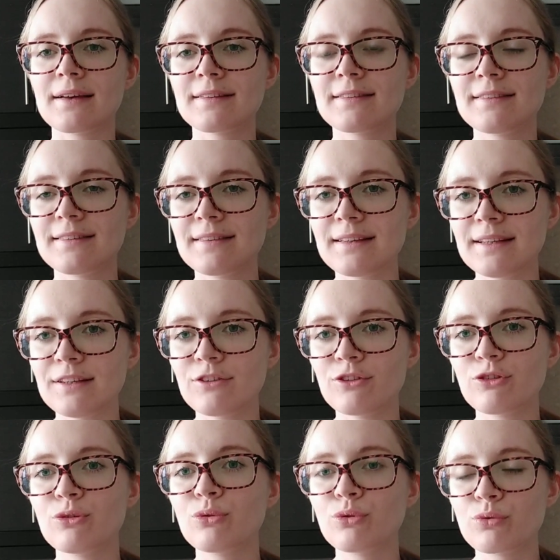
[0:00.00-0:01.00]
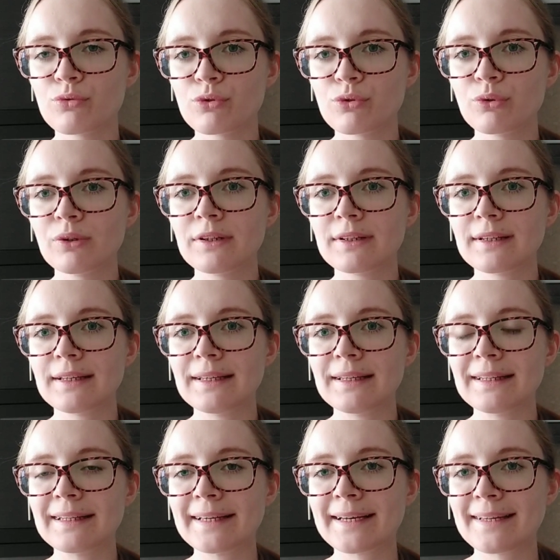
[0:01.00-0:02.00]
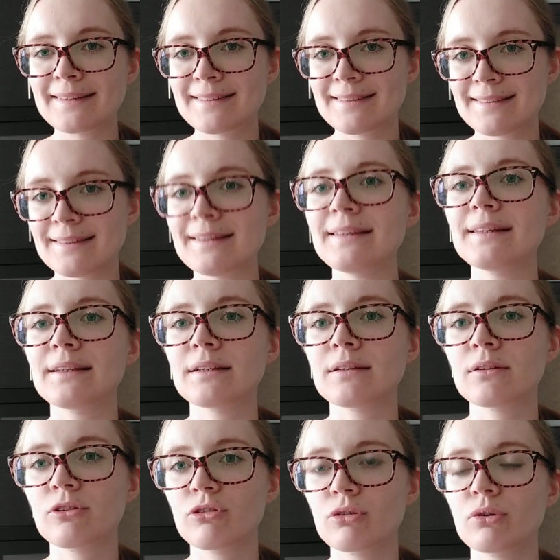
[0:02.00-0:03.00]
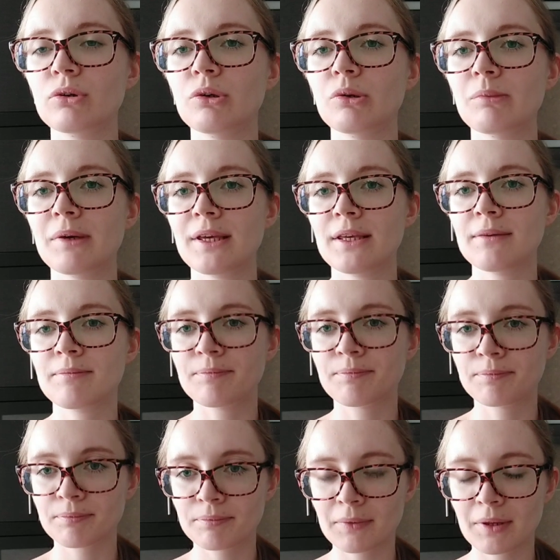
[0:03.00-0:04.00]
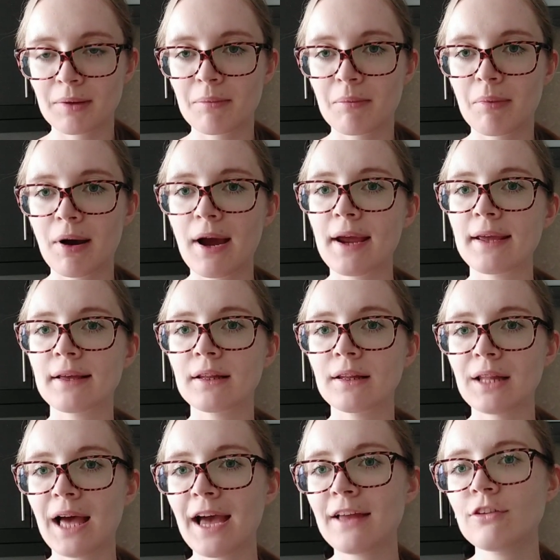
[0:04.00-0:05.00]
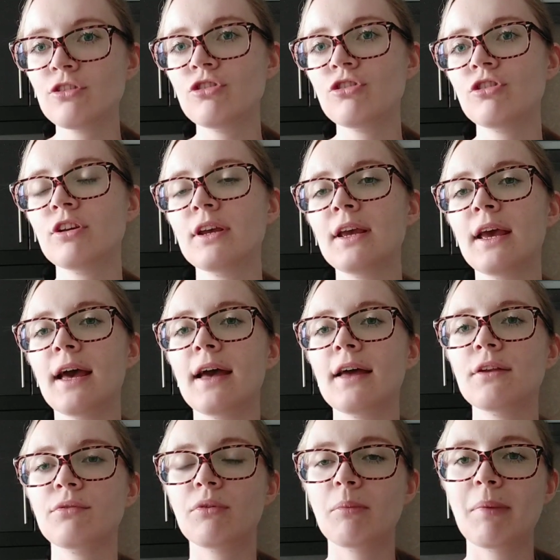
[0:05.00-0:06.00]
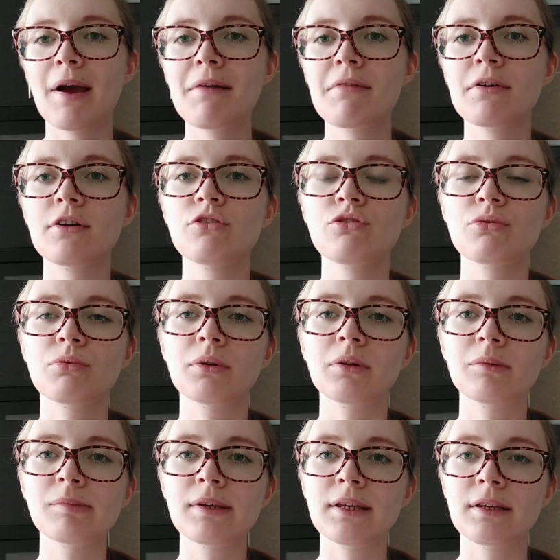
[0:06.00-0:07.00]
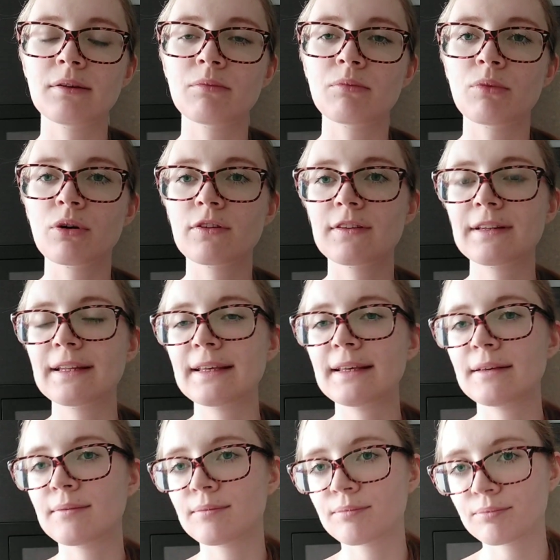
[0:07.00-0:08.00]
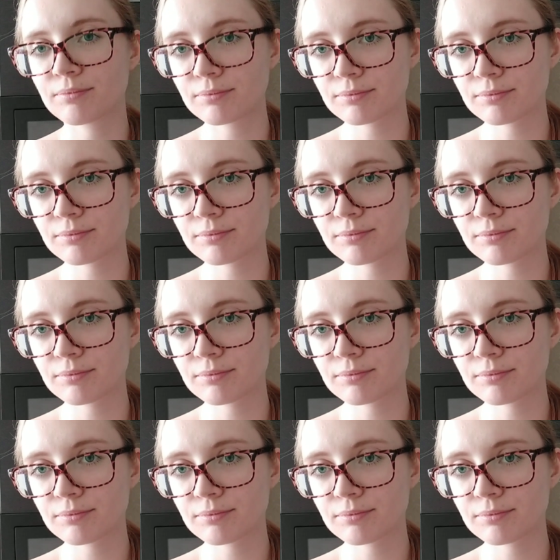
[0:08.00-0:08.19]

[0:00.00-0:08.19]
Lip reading: see stewed fruit in canteen, so you may buy lunch, and for beverage will be mostly